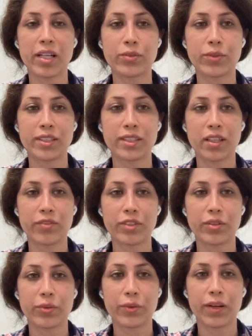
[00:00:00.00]
boundaries of
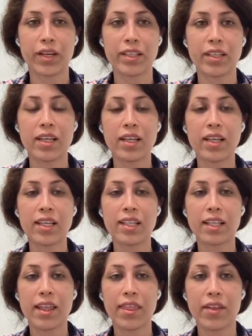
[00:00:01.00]
the nuclei.
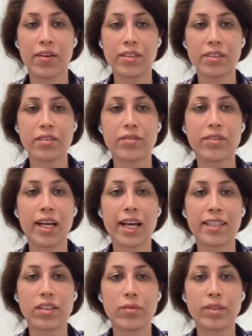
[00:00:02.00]
Third, we
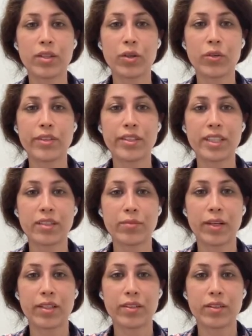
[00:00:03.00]
adopt the
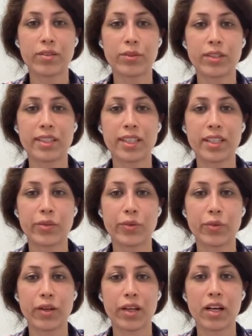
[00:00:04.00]
HoverNet model to detect
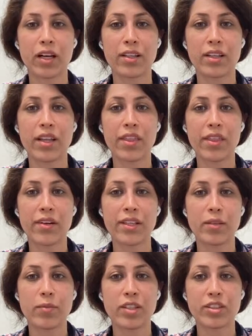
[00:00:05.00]
nuclei on the
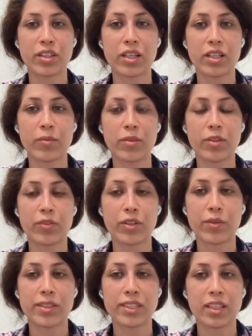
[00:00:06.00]
three-dimensional
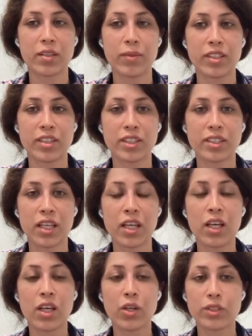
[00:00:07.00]
immunofluorescent images
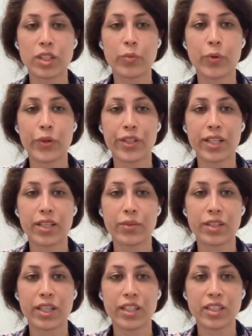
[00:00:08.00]
using point
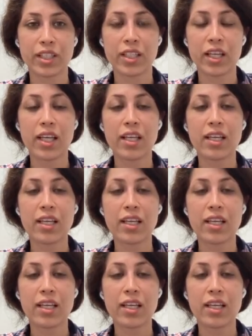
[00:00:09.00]
annotation.